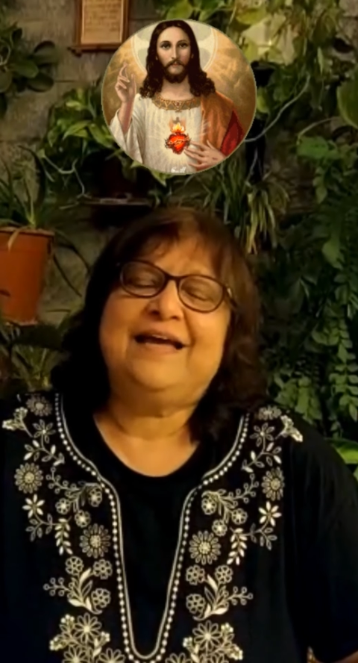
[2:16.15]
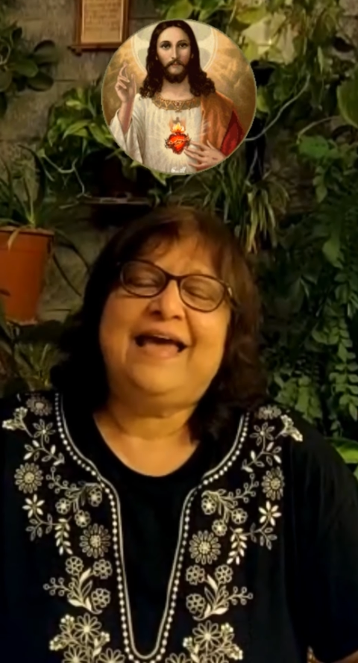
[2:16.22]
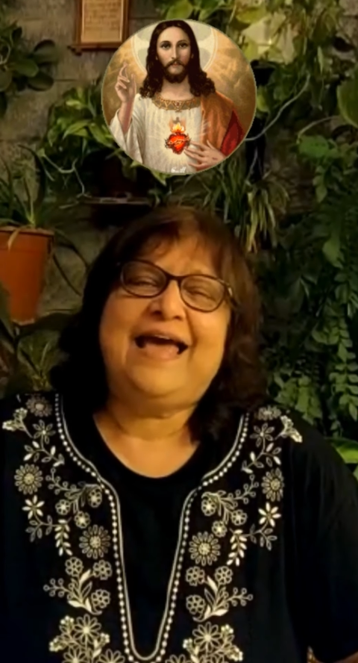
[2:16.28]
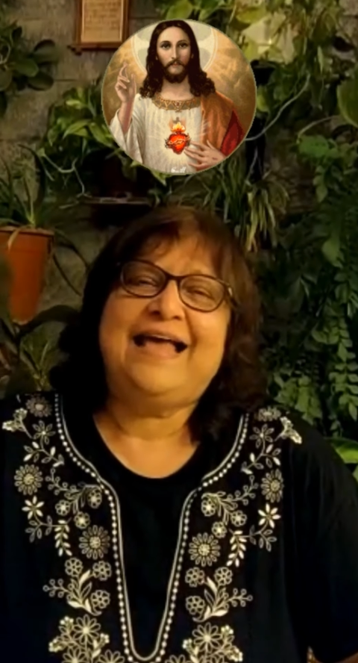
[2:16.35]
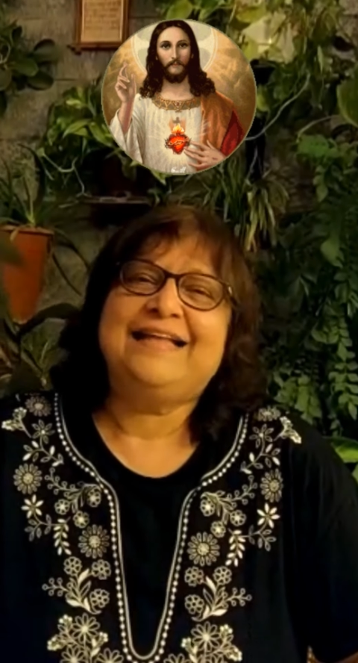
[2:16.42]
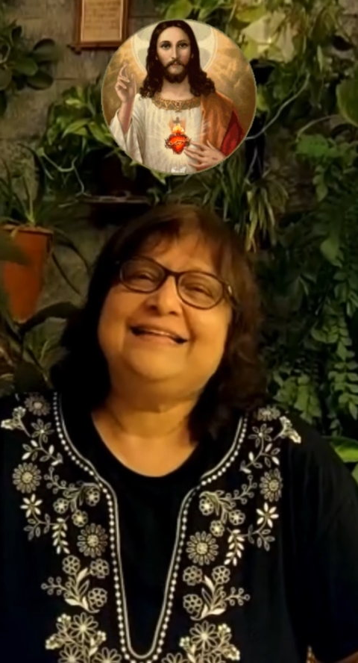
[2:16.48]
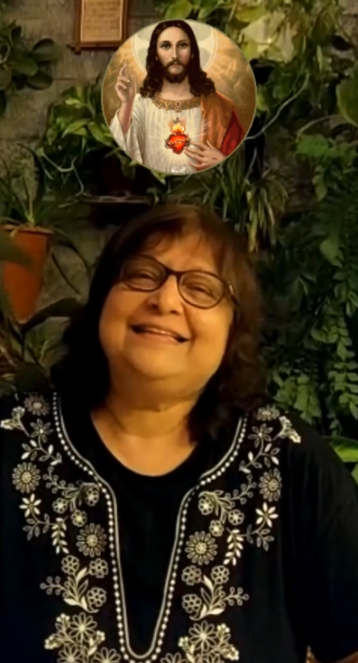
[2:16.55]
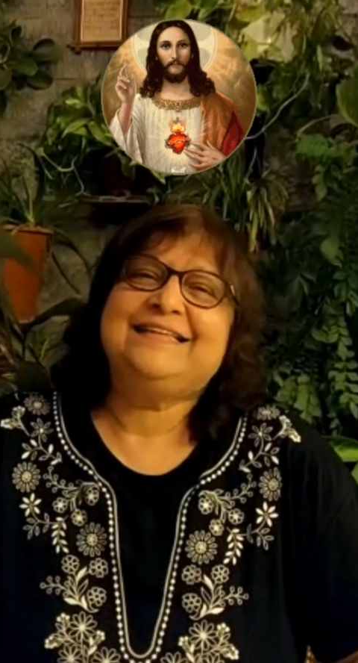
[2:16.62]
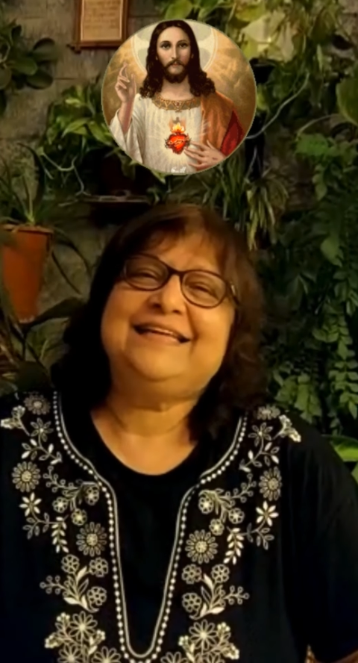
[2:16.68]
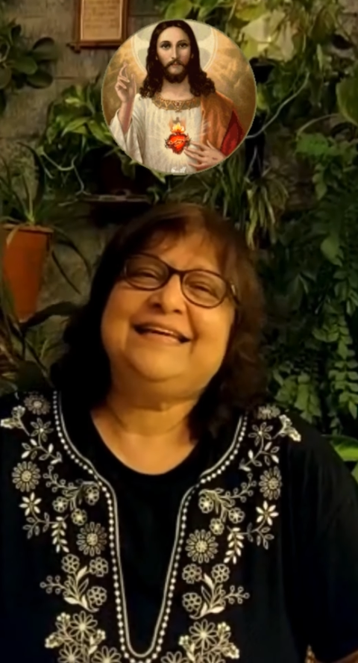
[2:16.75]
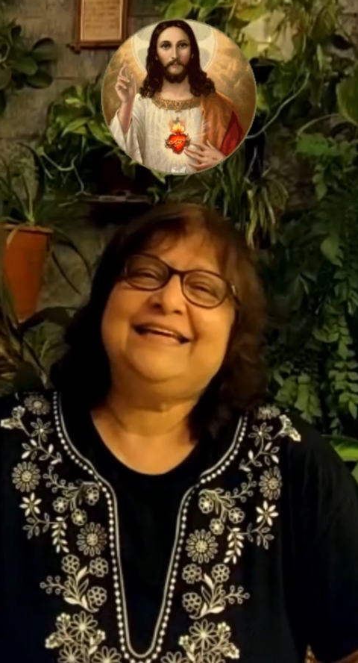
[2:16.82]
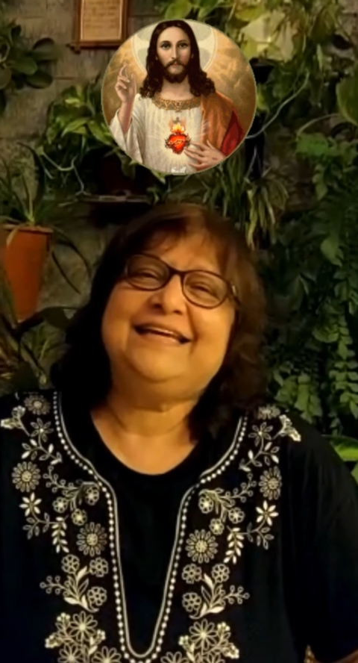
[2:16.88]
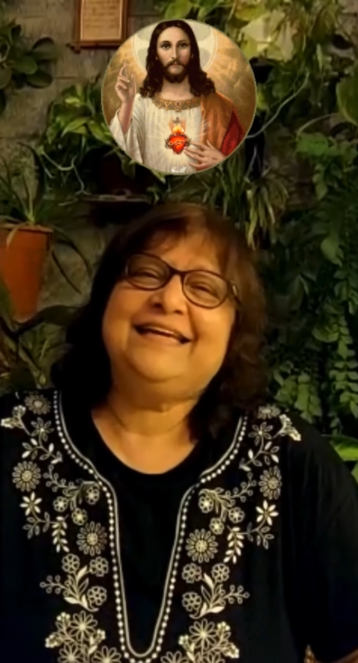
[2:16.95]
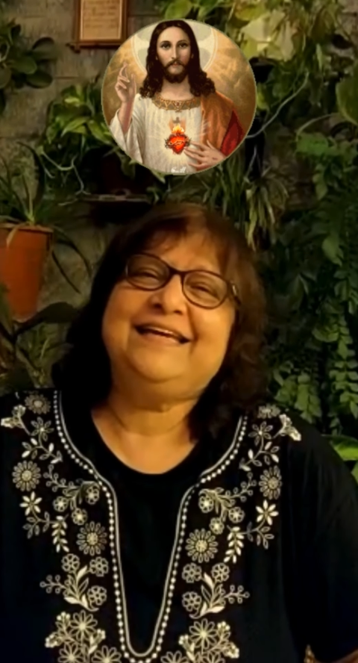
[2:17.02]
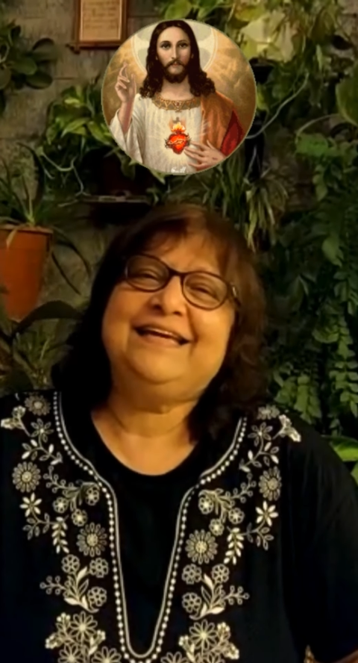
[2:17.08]

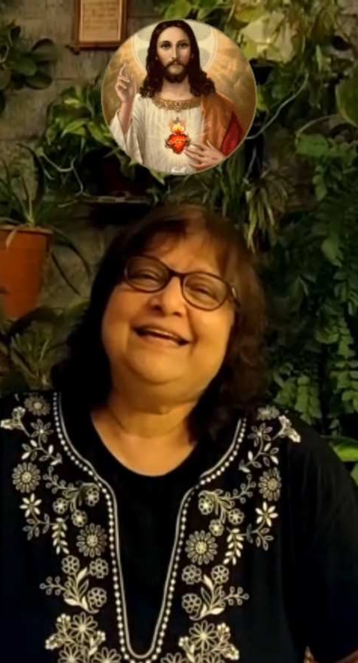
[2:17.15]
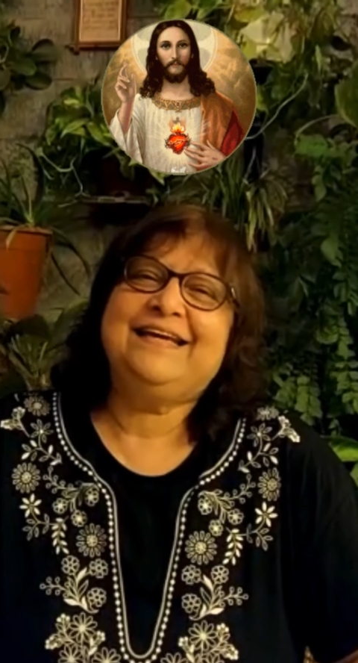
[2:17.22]
healthy,